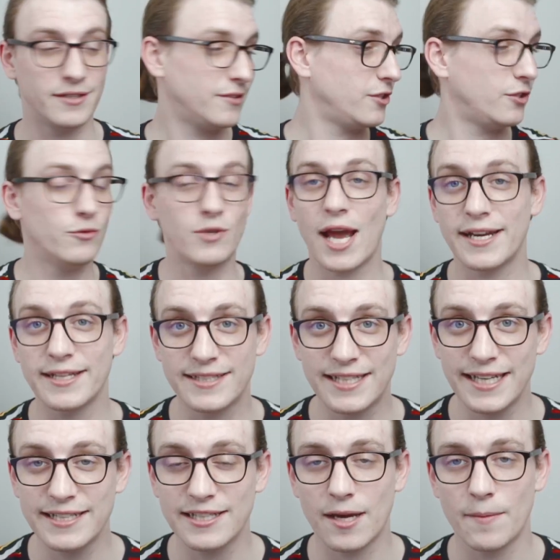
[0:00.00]
United
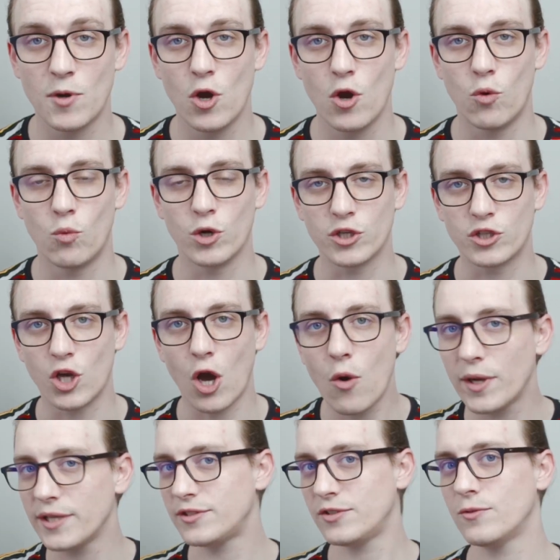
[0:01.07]
Kingdom, were
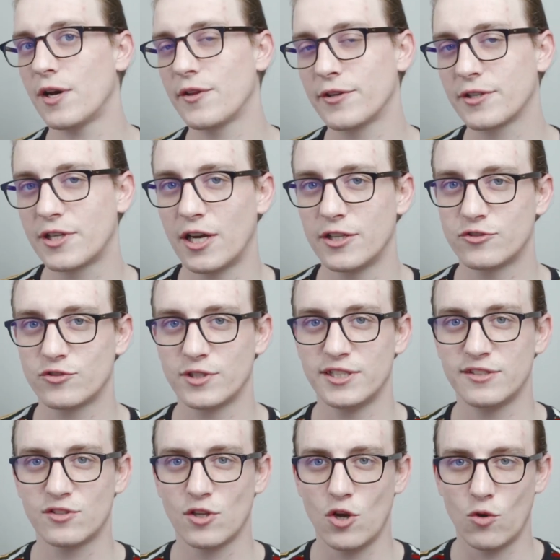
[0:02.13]
going to other
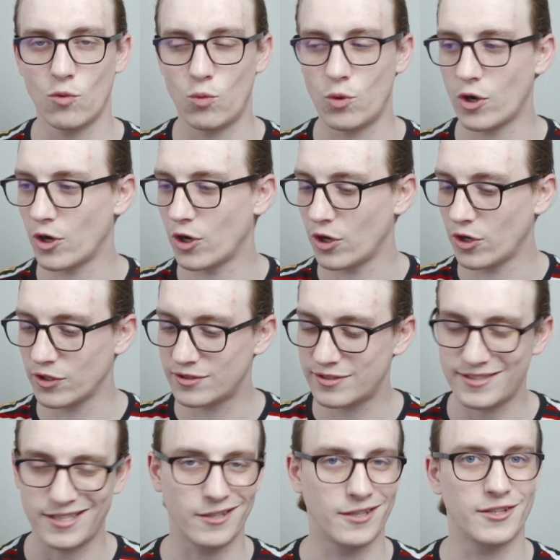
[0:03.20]
countries, were
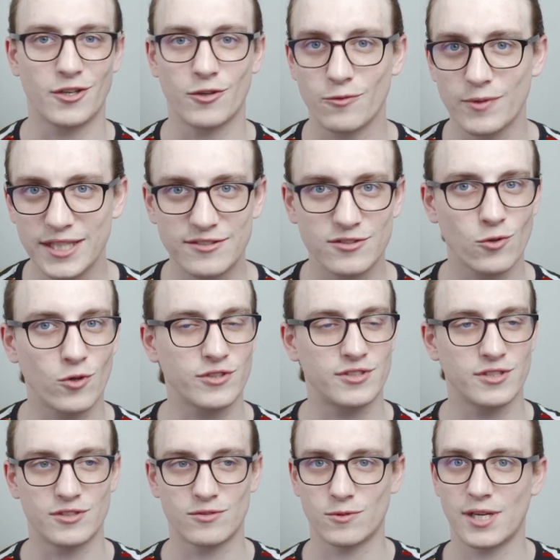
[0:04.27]
stealing their
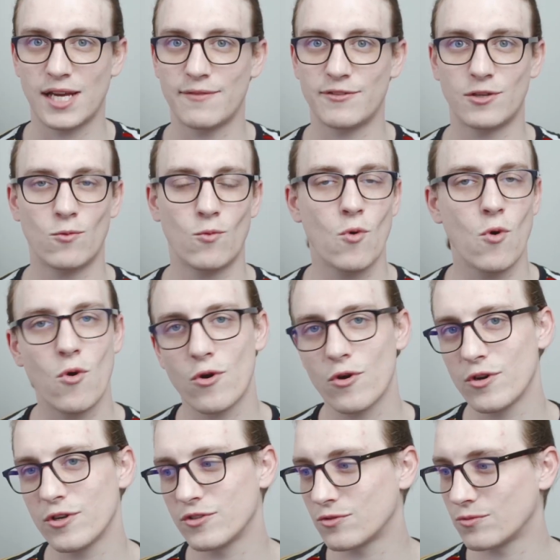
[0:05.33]
resources, were having
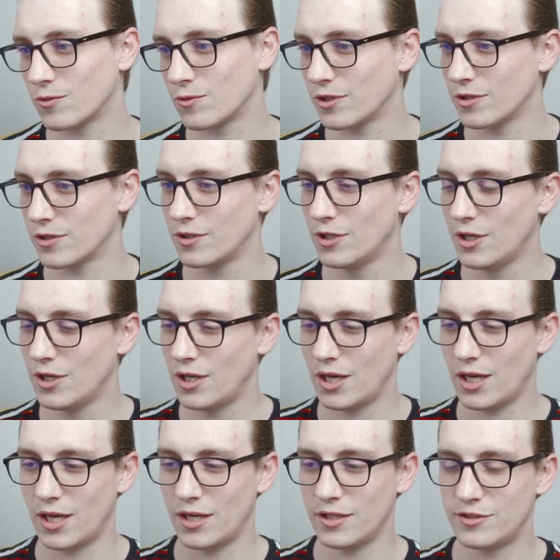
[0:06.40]
wars, were
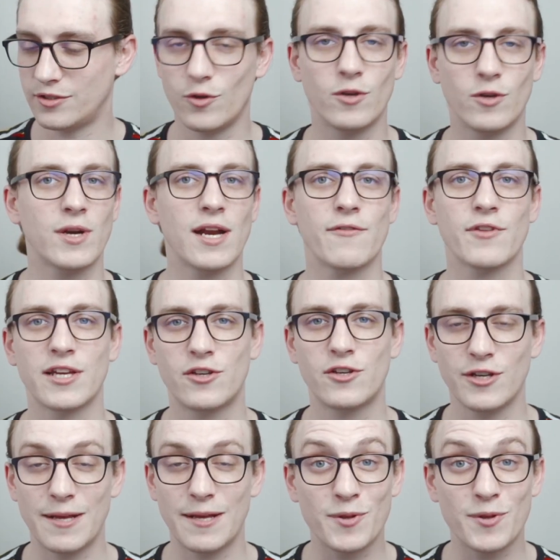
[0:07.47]
doing whatever they
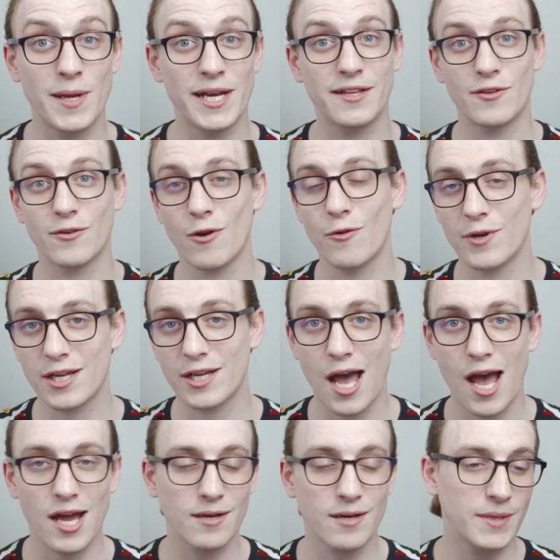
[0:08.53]
could, implementing their own
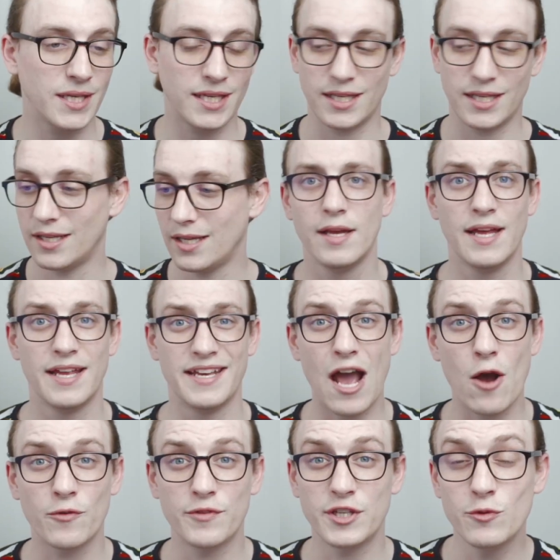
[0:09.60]
economy.
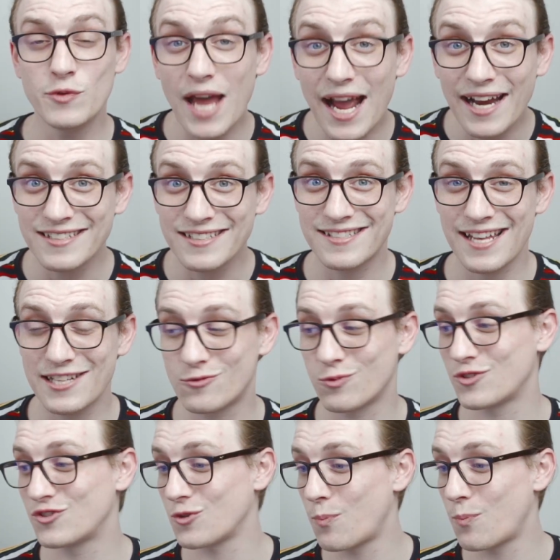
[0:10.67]
Now, the United States
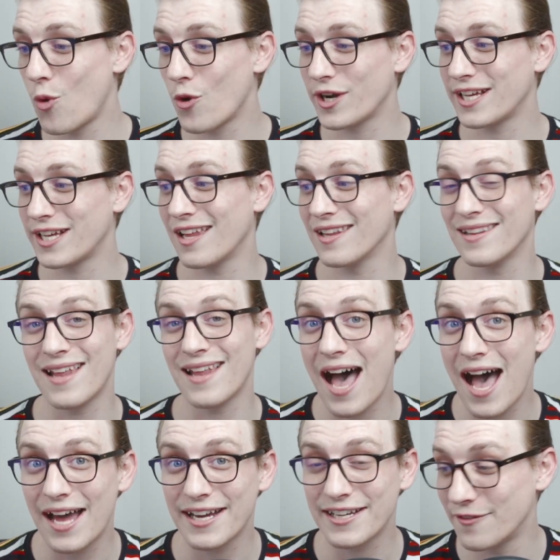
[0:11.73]
was supporting a
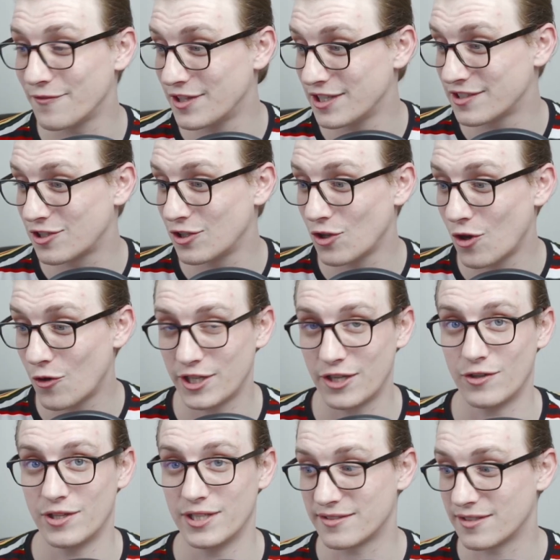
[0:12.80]
lot of this
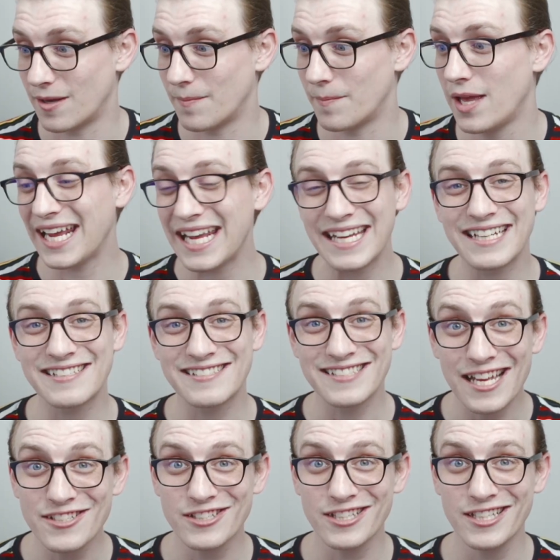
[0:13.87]
colonialism, and
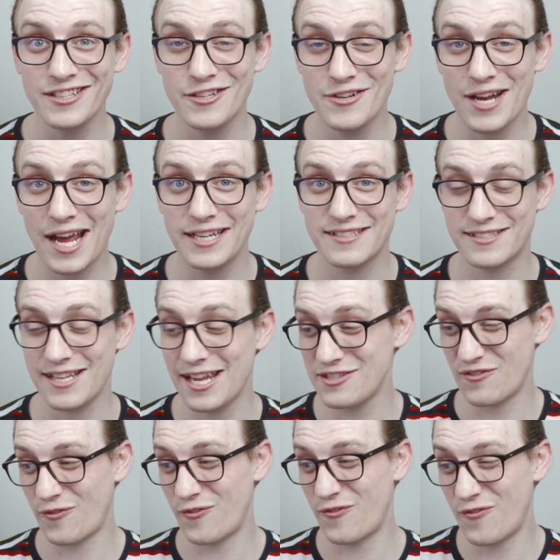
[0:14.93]
essentially the United
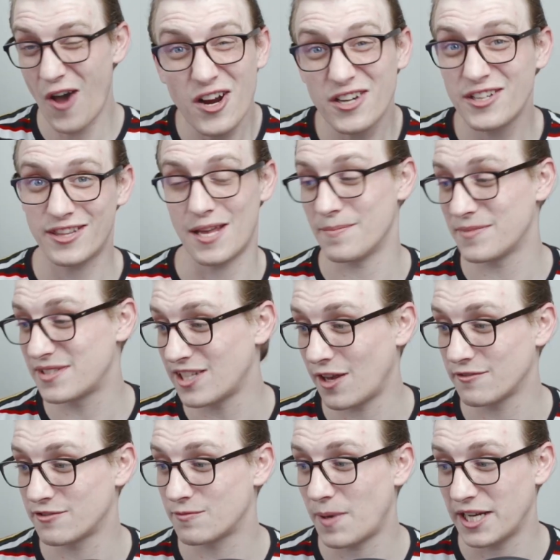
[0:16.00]
States fucked
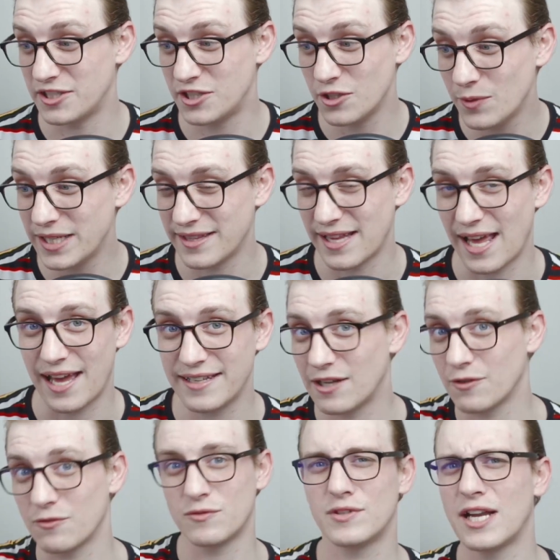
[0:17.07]
themselves by doing that.
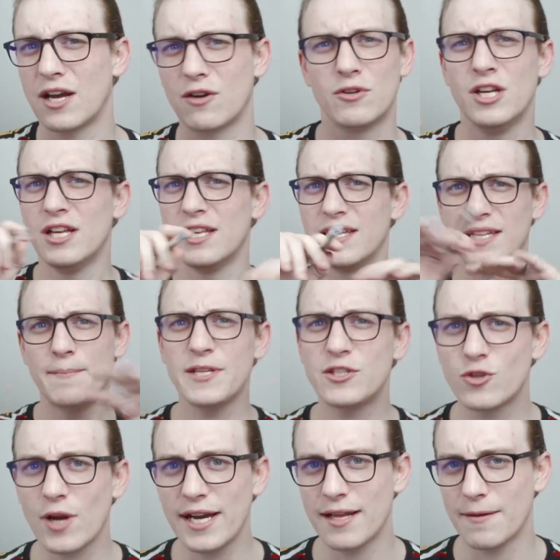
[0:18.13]
Now, let me
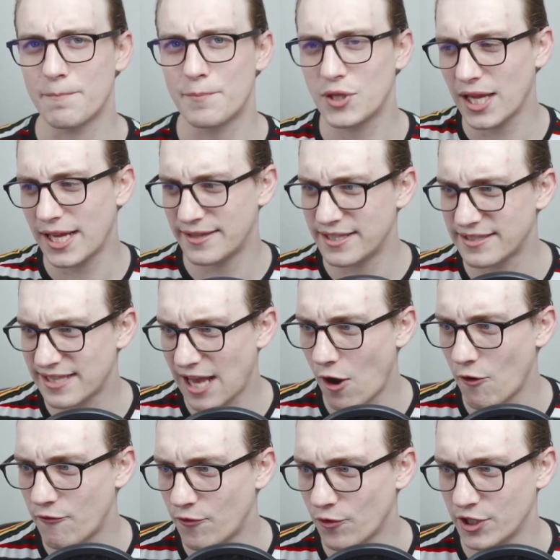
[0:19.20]
try to play this
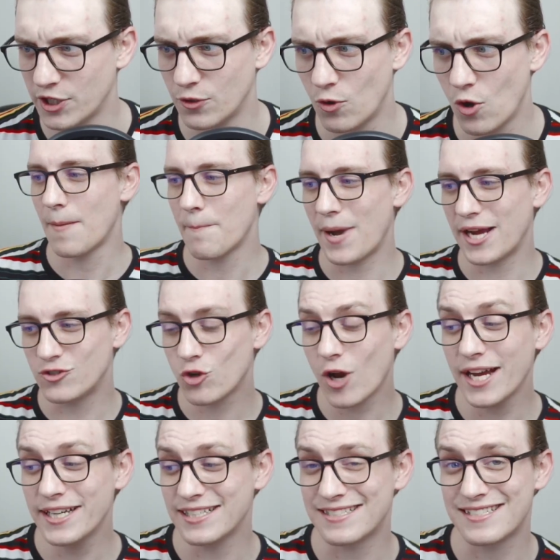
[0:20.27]
out for you. By
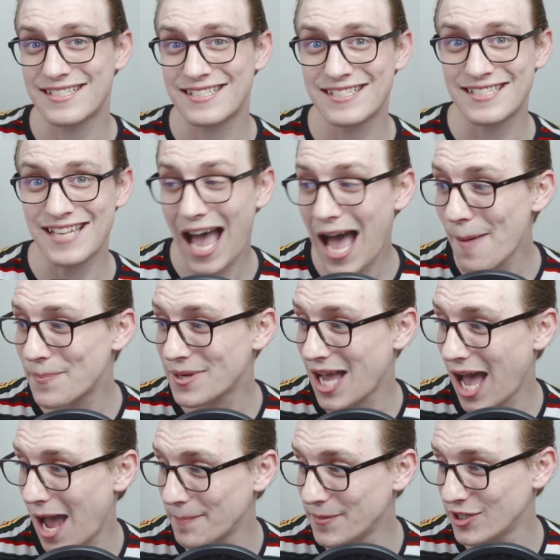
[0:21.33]
trying to stop
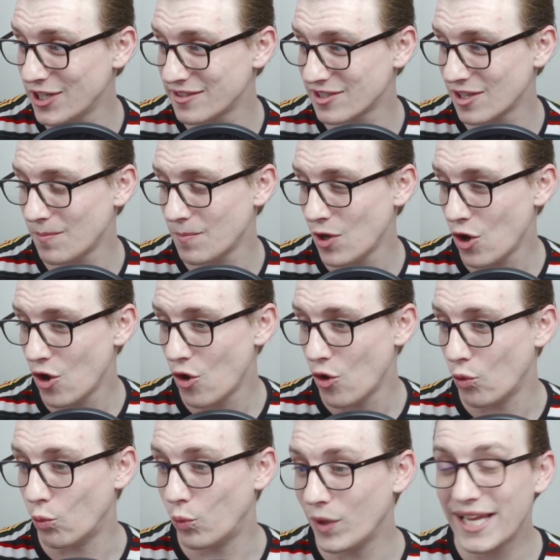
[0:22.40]
communism,
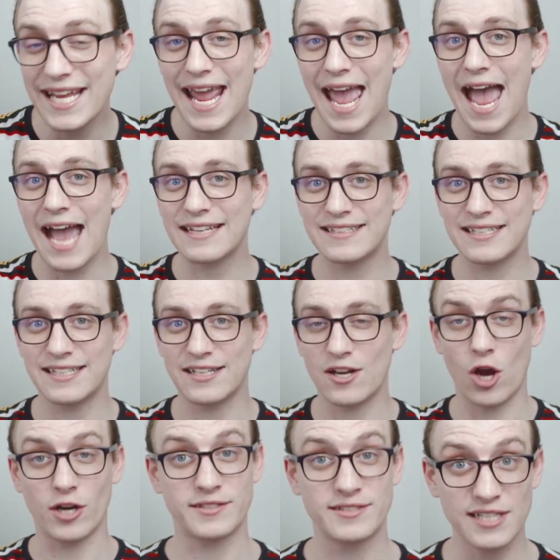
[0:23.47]
we acted
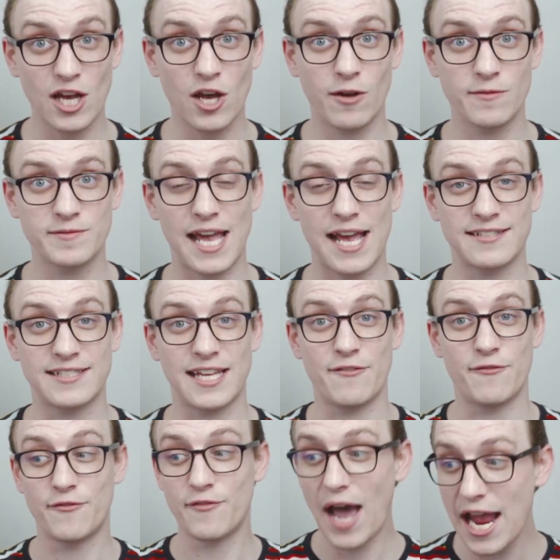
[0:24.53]
ourselves as
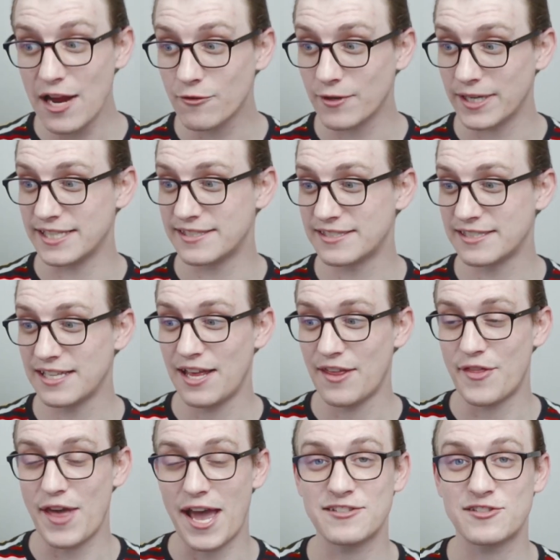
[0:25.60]
a virus
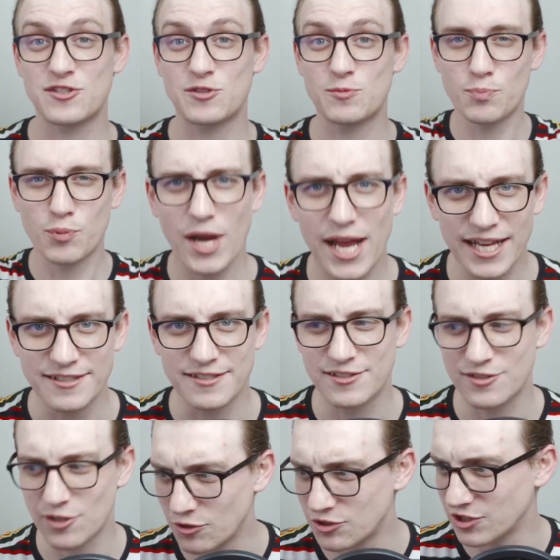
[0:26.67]
that spread
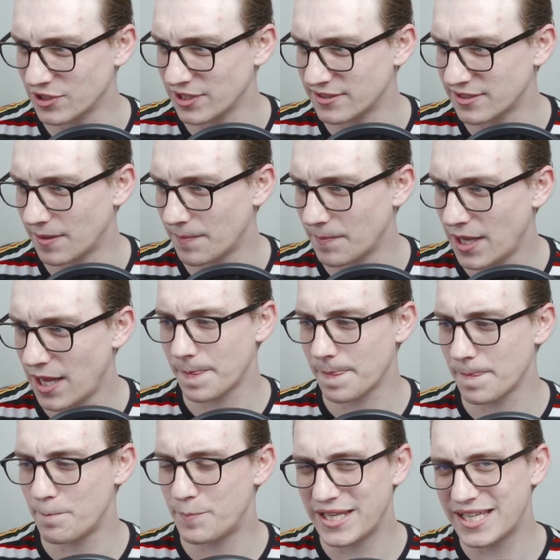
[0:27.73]
socialism,
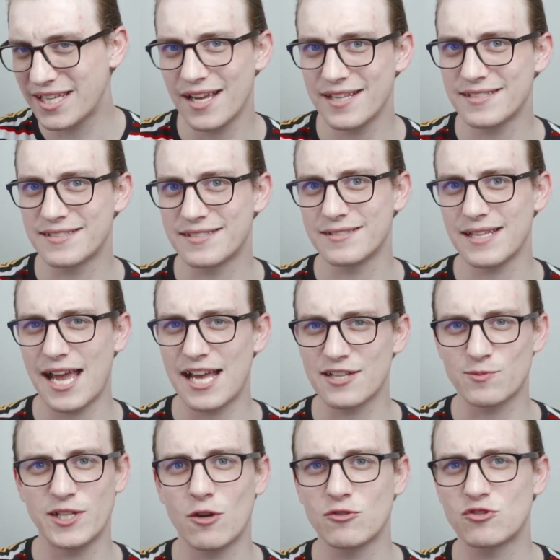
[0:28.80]
because,
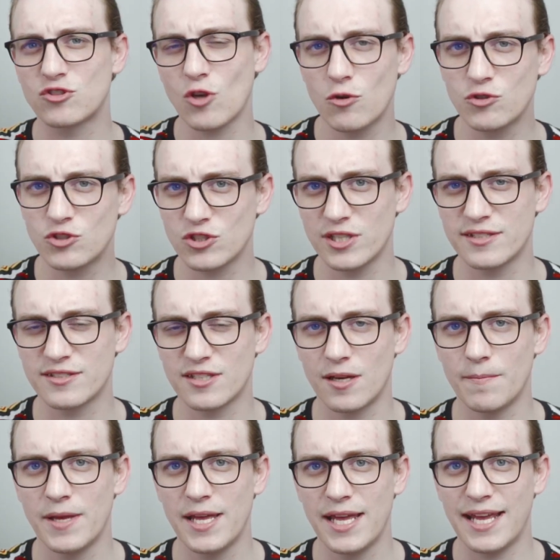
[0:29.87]
as we know,
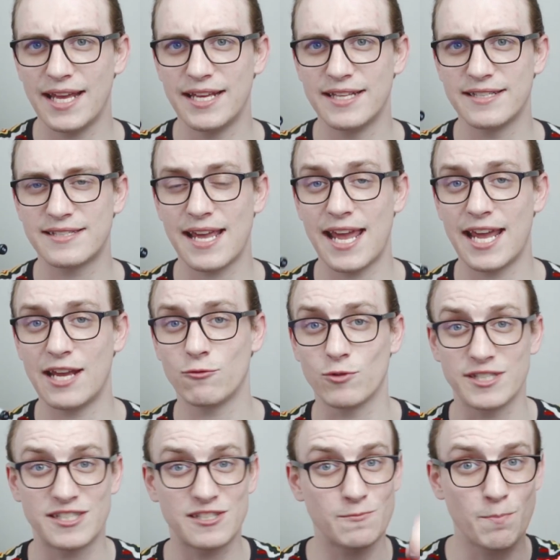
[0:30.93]
socialism is a
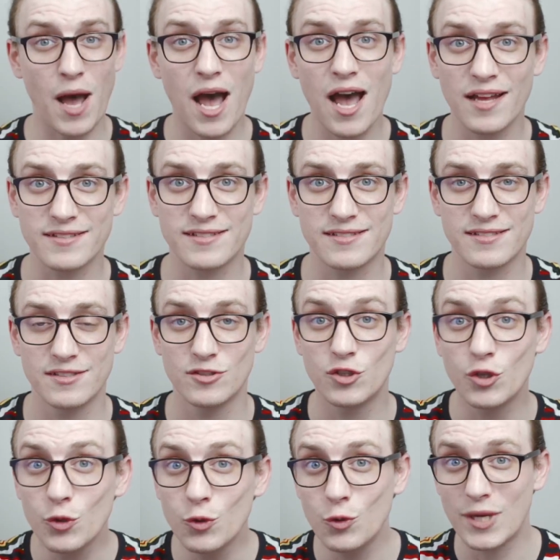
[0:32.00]
response
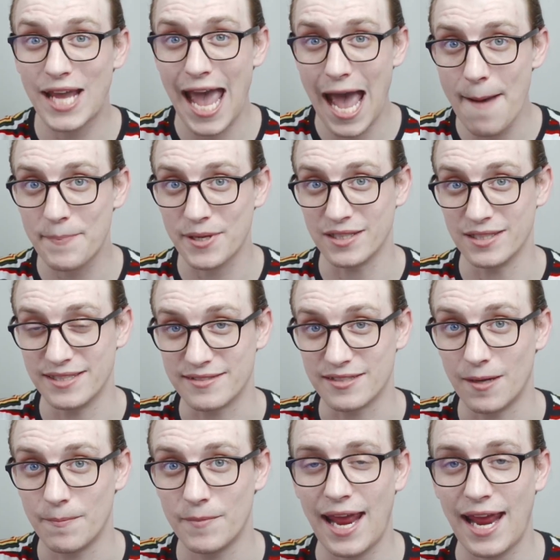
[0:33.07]
to
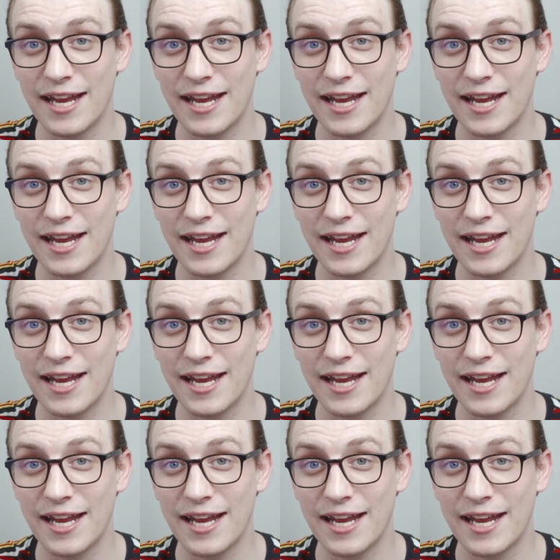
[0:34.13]
capitalism.